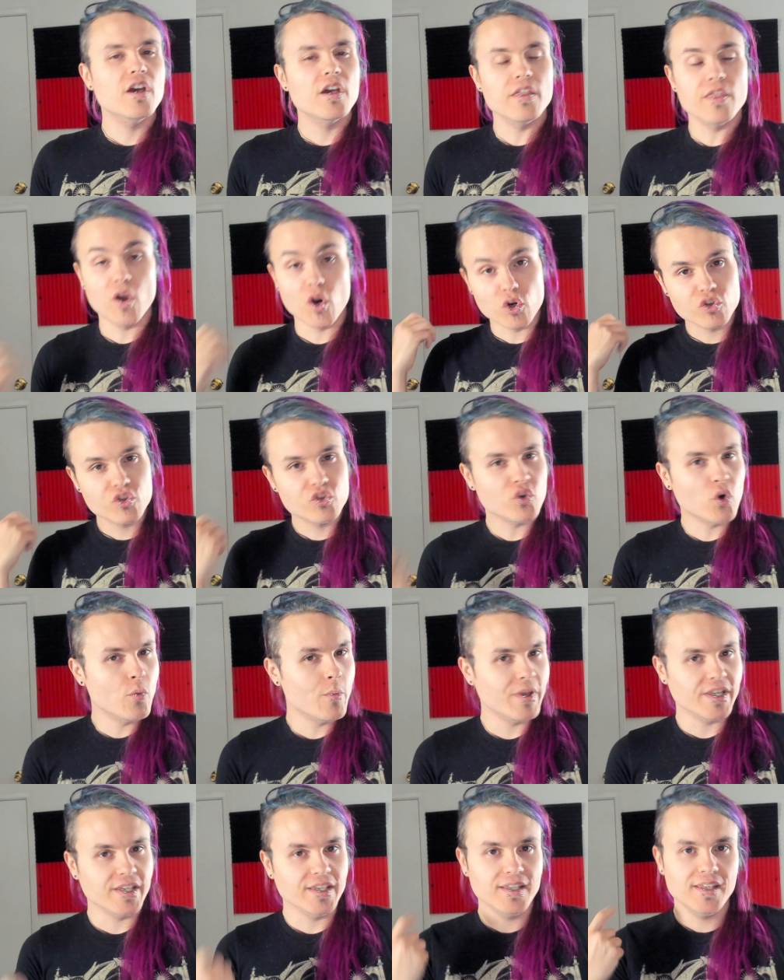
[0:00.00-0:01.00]
There are so
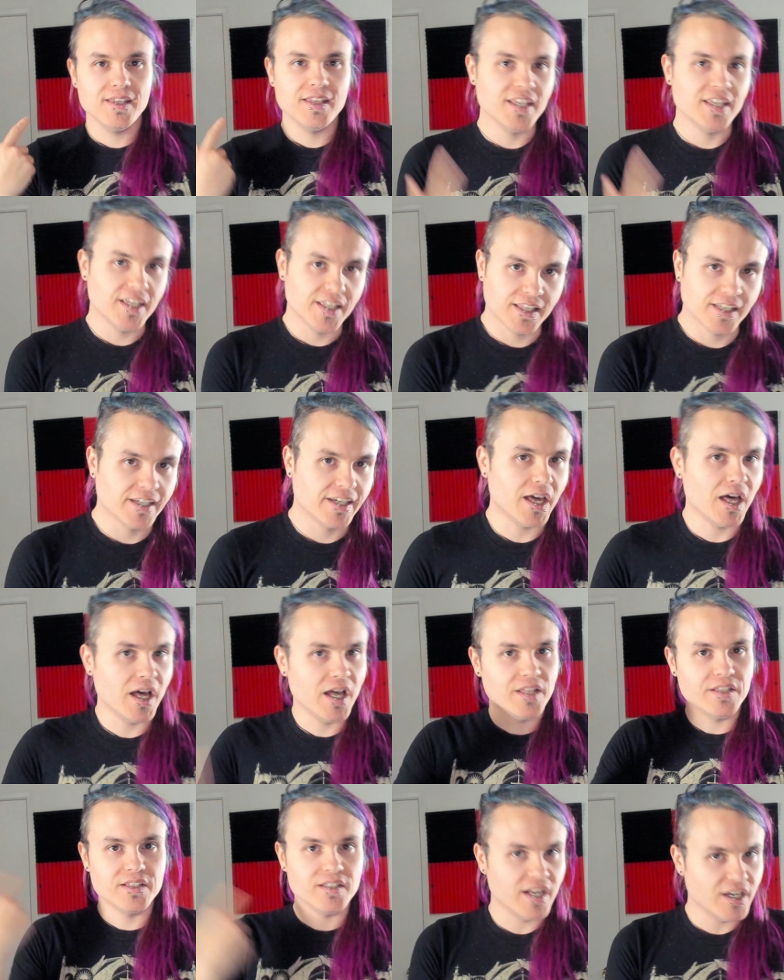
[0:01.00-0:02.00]
many healing
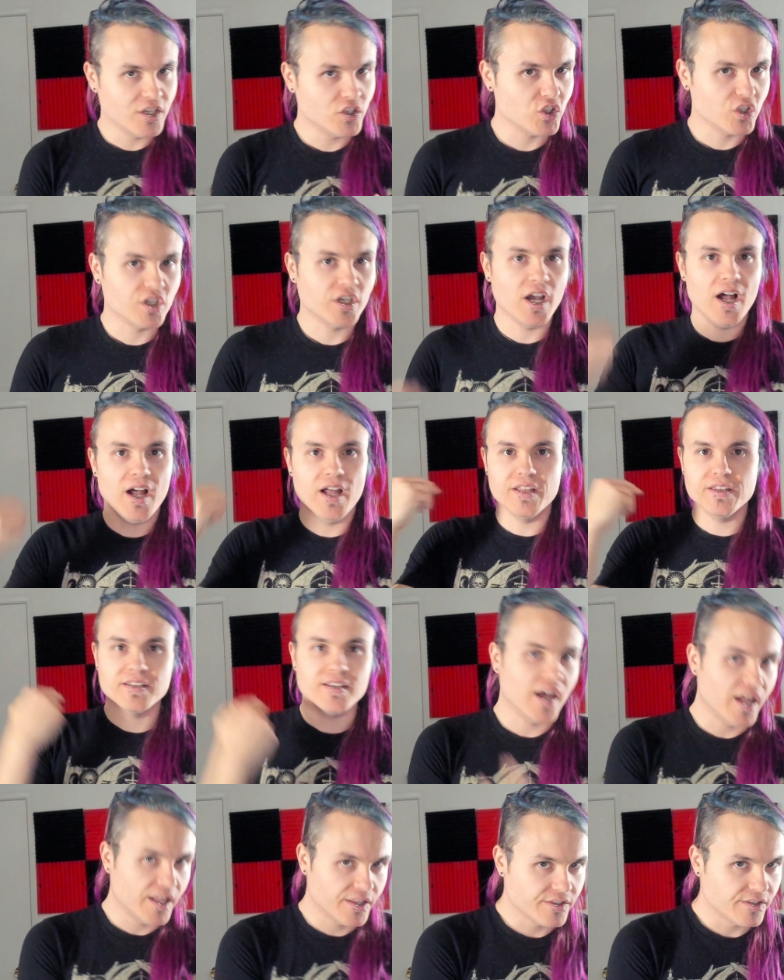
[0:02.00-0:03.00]
gods, nature gods,
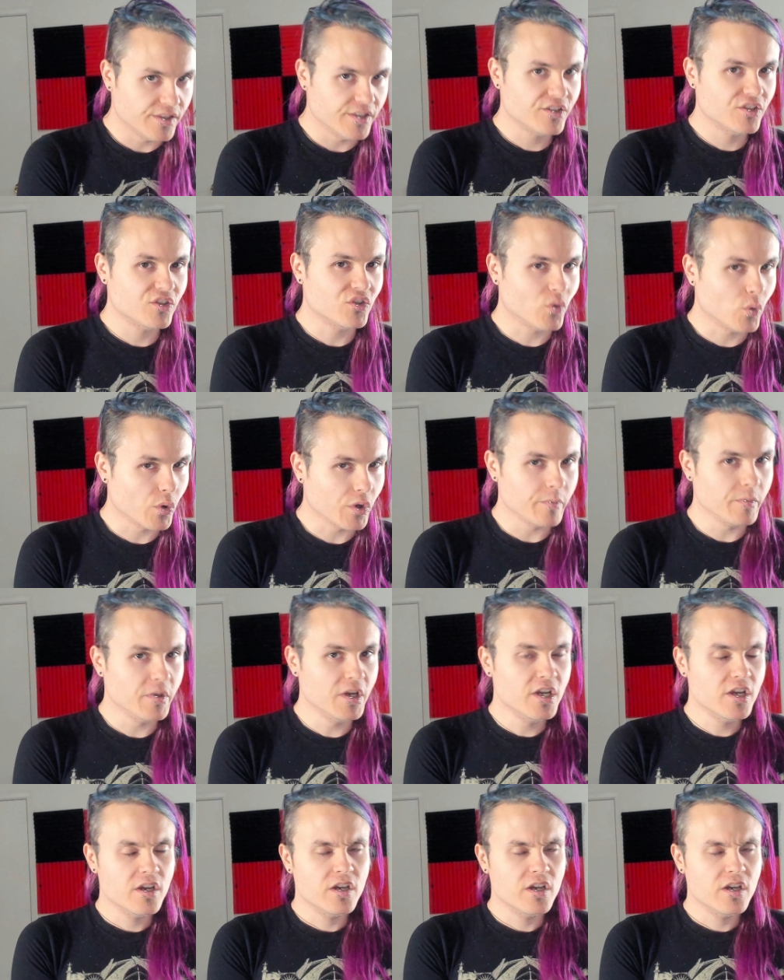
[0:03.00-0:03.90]
gods of the storm,